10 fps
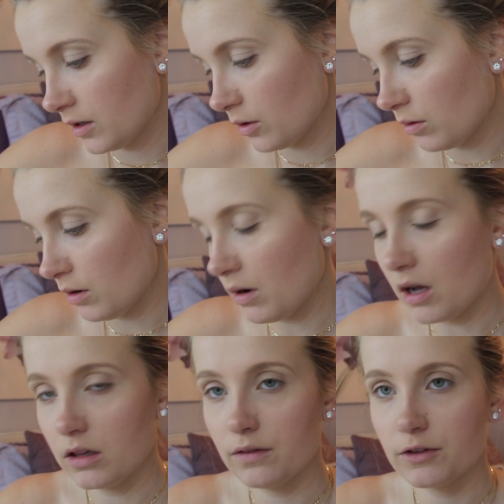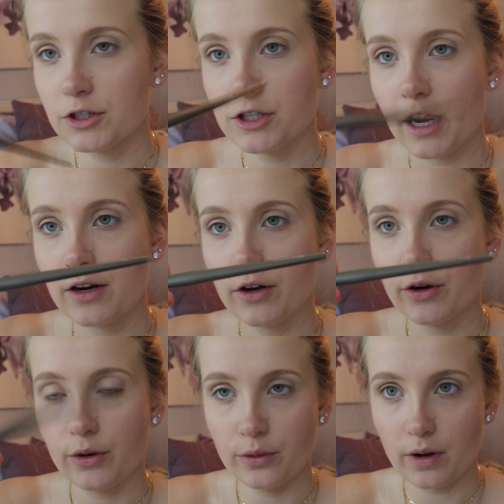Quo Oliver
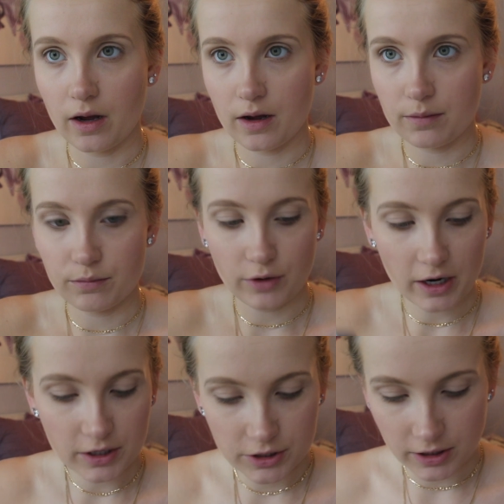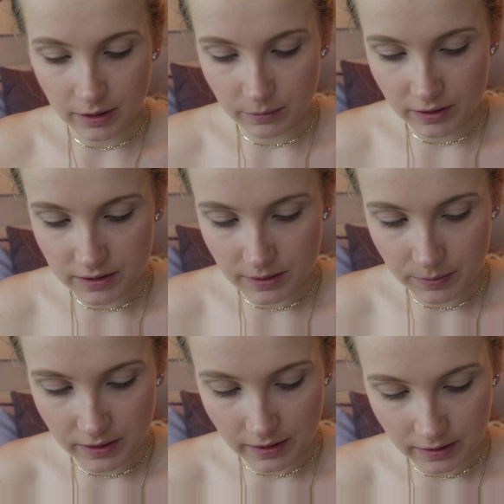Shadow brush, and I'm going to
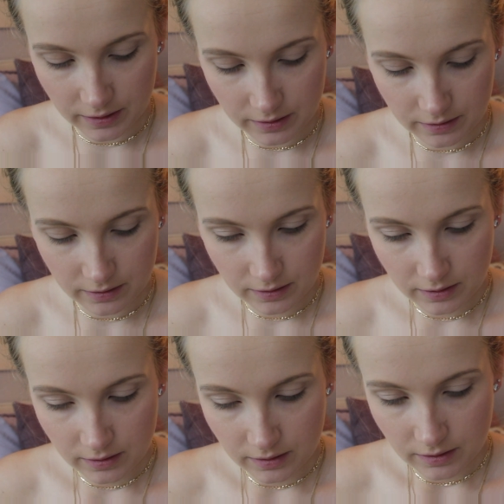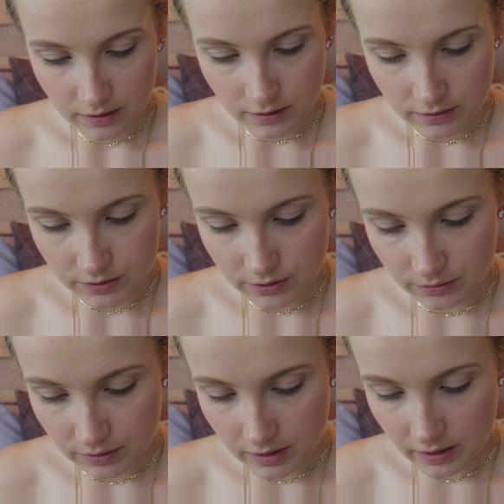dip it in
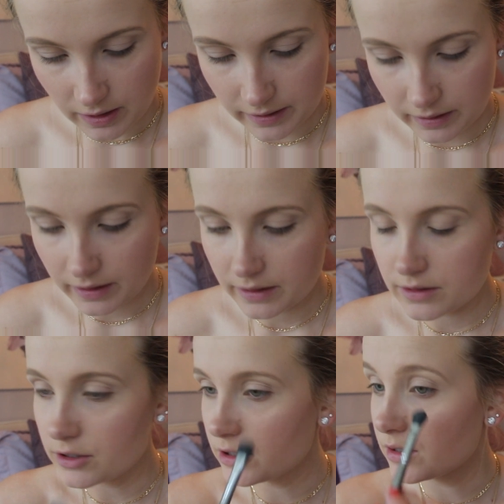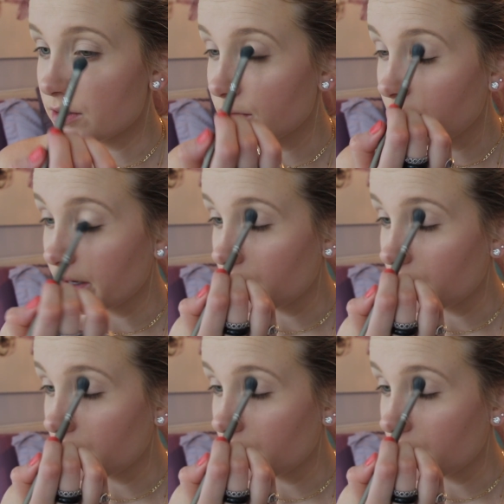to the highlight to just do like a